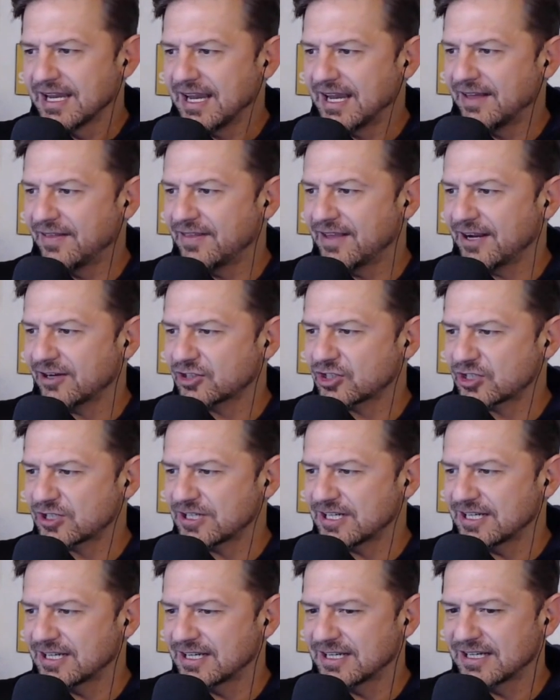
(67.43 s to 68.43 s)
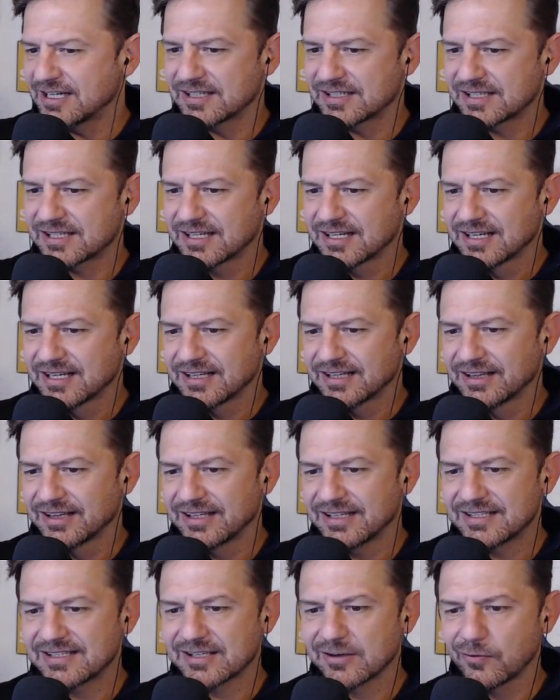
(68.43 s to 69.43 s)
And there she is,
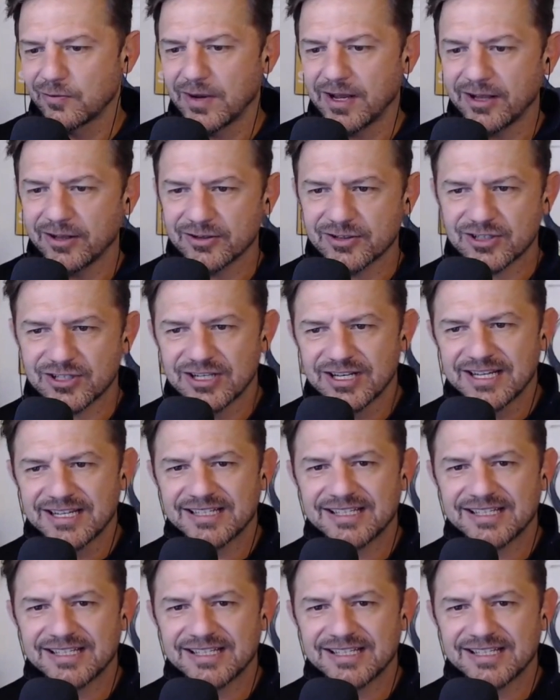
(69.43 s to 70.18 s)
Lisa Welsh,